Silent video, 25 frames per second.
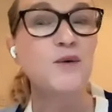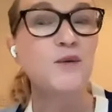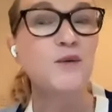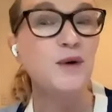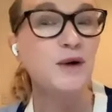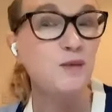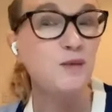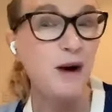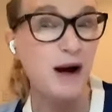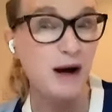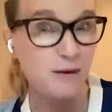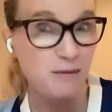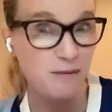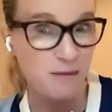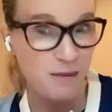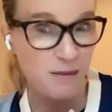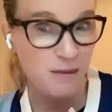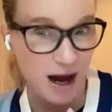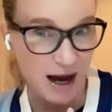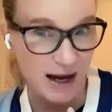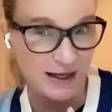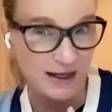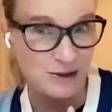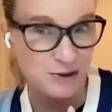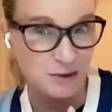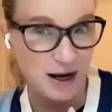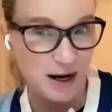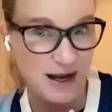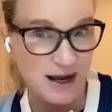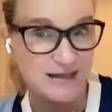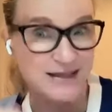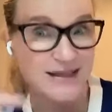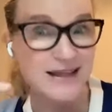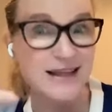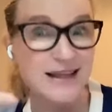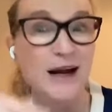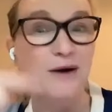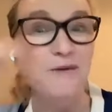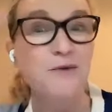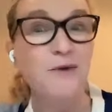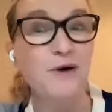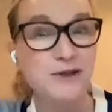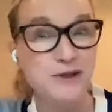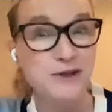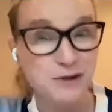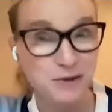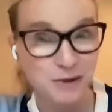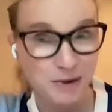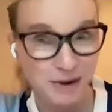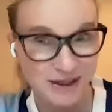would wear my dress that I wore to